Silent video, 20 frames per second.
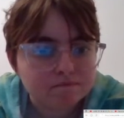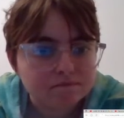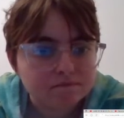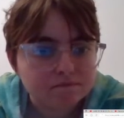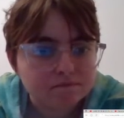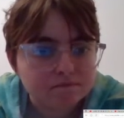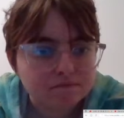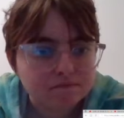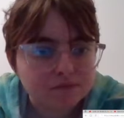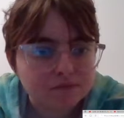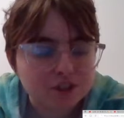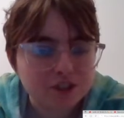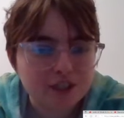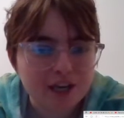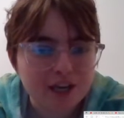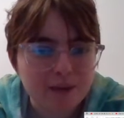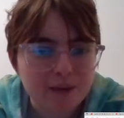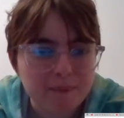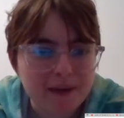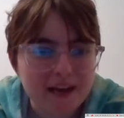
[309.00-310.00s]
Gave
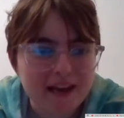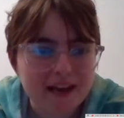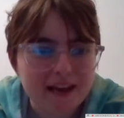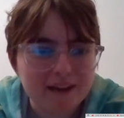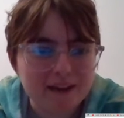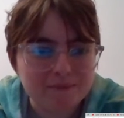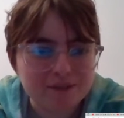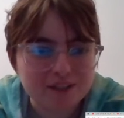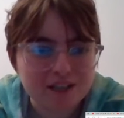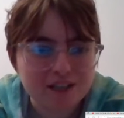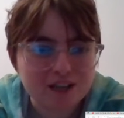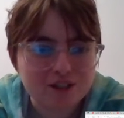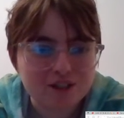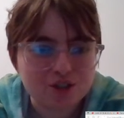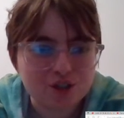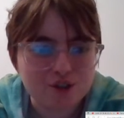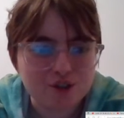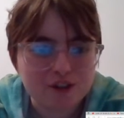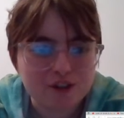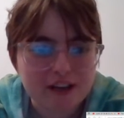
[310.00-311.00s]
him a
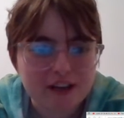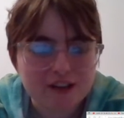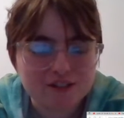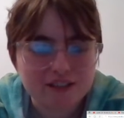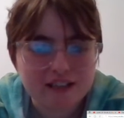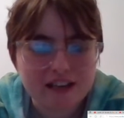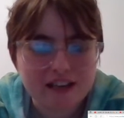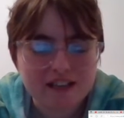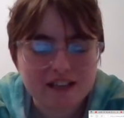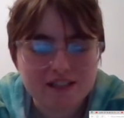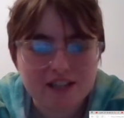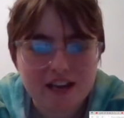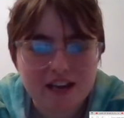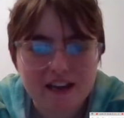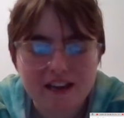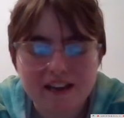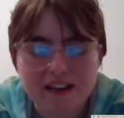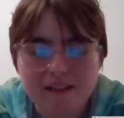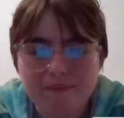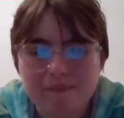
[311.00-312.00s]

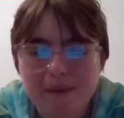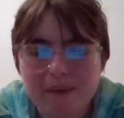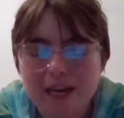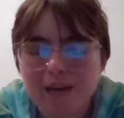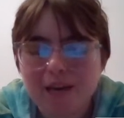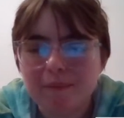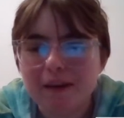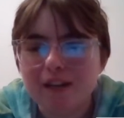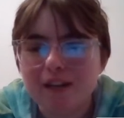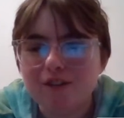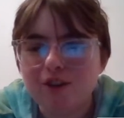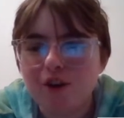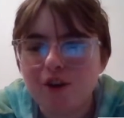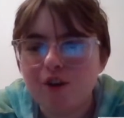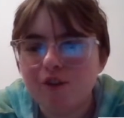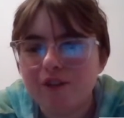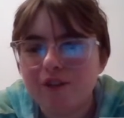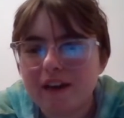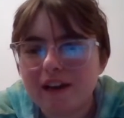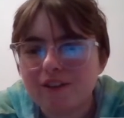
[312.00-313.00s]
2018 meme in
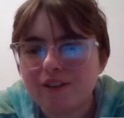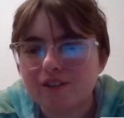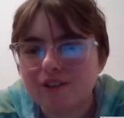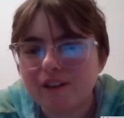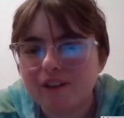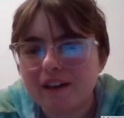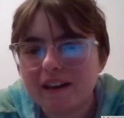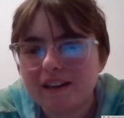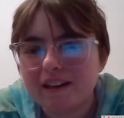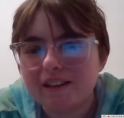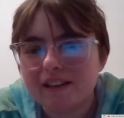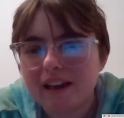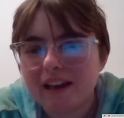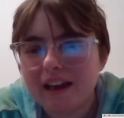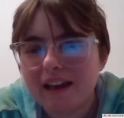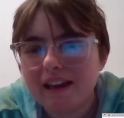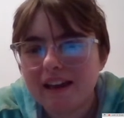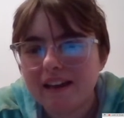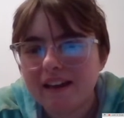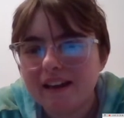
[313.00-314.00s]

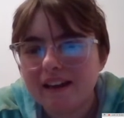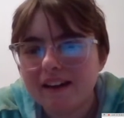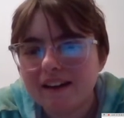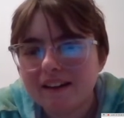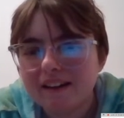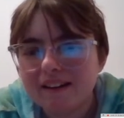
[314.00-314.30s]
2019.